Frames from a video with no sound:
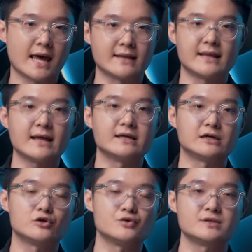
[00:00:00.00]
And that
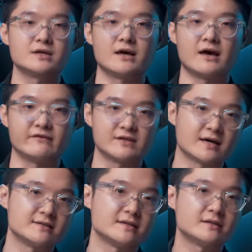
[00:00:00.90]
includes
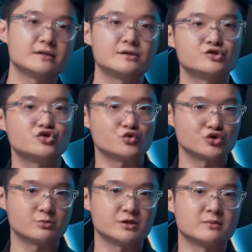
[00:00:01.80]
advertising,
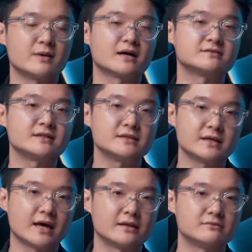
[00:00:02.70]
social media
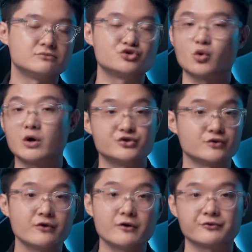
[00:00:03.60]
marketing, and so on and
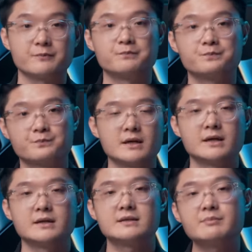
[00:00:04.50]
so forth.
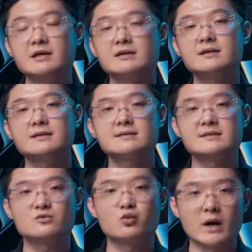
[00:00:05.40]
Typically, this
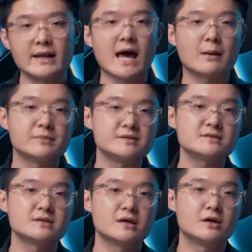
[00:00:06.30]
is what
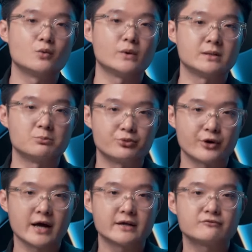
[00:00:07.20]
happens when a
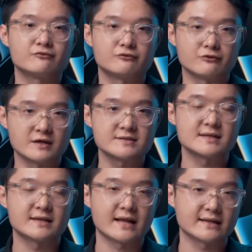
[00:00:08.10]
brand runs
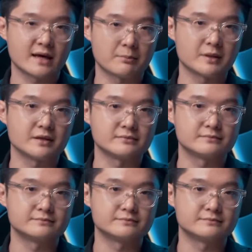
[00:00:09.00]
an ad campaign.